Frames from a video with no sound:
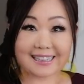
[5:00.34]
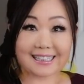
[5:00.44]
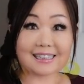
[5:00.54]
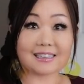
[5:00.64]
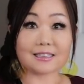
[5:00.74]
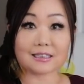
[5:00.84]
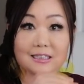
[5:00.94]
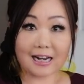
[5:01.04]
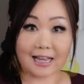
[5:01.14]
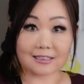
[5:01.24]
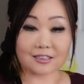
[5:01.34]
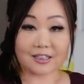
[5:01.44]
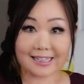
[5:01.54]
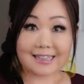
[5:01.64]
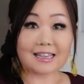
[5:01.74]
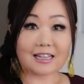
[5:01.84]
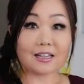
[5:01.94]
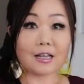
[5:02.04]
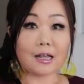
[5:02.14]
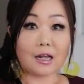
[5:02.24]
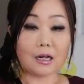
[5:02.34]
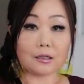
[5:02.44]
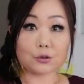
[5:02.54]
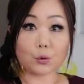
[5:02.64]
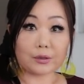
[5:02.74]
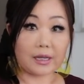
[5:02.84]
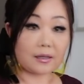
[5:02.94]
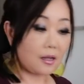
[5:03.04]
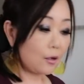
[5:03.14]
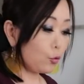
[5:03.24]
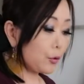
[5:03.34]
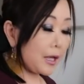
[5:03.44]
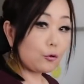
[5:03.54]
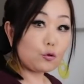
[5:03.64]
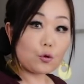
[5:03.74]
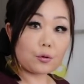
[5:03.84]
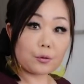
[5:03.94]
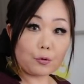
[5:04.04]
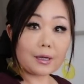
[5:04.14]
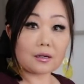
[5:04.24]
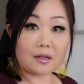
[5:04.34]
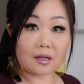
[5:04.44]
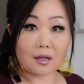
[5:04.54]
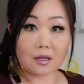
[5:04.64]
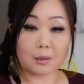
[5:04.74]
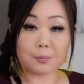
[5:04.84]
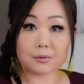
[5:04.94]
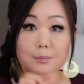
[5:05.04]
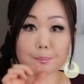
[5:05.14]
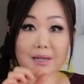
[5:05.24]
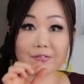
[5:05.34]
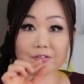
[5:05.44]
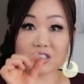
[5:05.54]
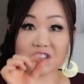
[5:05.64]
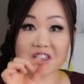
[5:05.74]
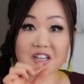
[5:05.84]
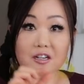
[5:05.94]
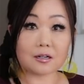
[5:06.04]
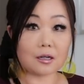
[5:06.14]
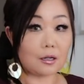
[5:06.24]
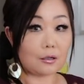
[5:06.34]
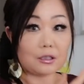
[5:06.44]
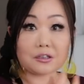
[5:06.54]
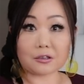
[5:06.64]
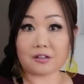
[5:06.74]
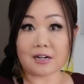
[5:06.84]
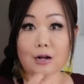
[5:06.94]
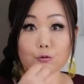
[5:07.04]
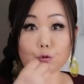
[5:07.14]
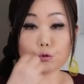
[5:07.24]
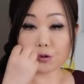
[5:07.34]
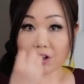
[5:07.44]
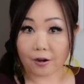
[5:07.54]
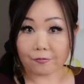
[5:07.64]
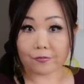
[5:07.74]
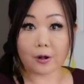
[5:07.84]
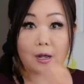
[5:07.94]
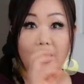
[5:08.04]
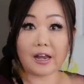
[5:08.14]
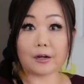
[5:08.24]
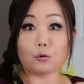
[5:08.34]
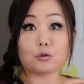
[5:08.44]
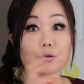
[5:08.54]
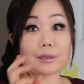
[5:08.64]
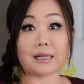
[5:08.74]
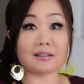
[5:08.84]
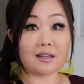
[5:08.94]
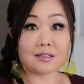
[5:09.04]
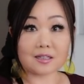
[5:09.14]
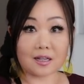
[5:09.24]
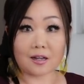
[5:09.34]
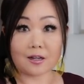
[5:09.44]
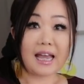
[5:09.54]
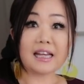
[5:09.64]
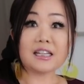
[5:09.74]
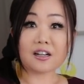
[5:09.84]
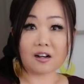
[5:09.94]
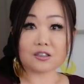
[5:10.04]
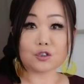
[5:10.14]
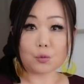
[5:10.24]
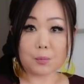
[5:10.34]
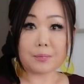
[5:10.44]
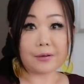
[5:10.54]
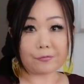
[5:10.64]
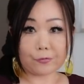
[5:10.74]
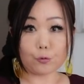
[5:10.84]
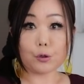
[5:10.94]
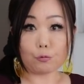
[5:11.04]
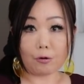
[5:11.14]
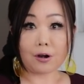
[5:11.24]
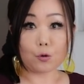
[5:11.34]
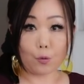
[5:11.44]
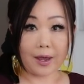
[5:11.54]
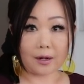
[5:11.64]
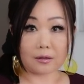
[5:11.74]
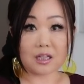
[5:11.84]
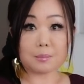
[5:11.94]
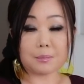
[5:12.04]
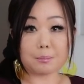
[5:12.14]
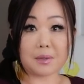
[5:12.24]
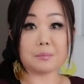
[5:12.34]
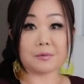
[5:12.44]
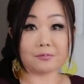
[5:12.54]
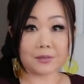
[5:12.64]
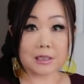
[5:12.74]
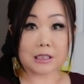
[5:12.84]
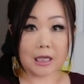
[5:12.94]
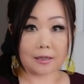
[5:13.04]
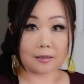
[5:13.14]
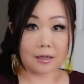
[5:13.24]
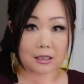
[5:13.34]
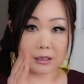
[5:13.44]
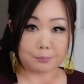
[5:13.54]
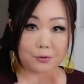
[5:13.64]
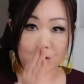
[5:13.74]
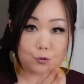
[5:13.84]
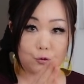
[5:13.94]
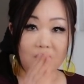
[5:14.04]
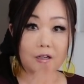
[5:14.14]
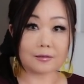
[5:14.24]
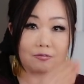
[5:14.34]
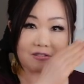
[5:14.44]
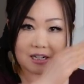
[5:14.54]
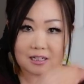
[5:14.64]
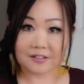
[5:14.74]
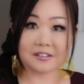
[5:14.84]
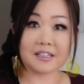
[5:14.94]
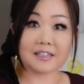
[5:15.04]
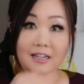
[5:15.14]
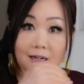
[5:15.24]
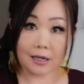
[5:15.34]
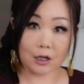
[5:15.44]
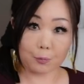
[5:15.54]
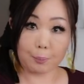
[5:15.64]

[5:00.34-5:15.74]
thin sliced, thinly, so that we can cook quickly. If beef is thick, it turns out too tough and also not tasty. Any cuts of beef will work well. Even beef brisket, if you cut really thinly like a